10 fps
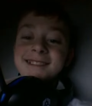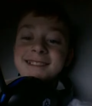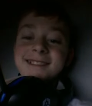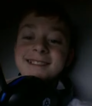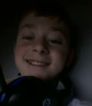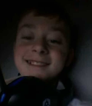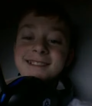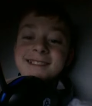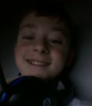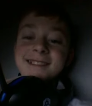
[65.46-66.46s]

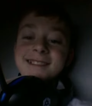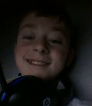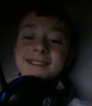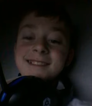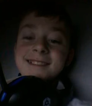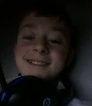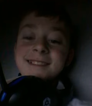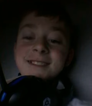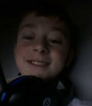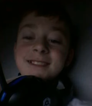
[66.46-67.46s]

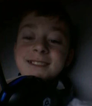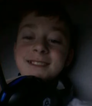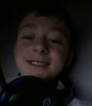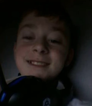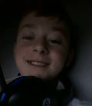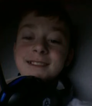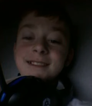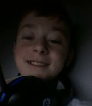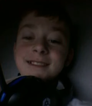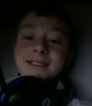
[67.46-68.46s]

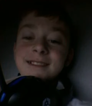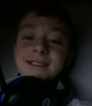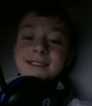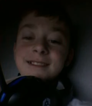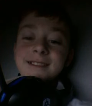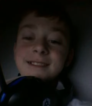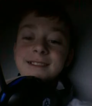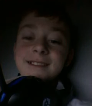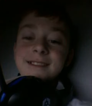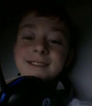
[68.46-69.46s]

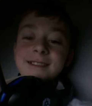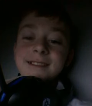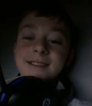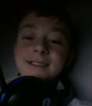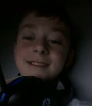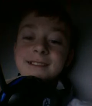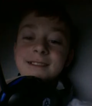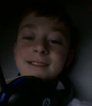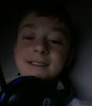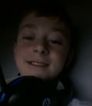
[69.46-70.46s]

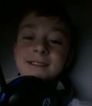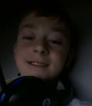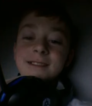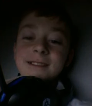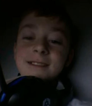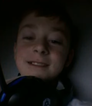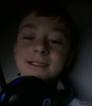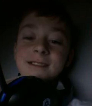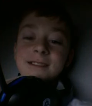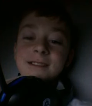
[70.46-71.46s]

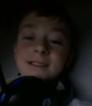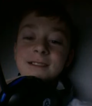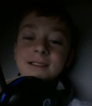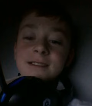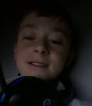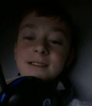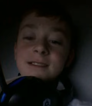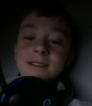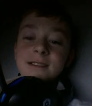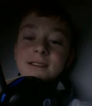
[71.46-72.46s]

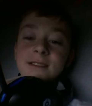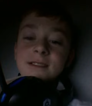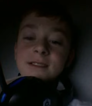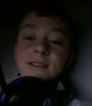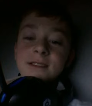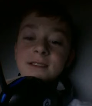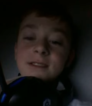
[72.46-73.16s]
(no one is talking)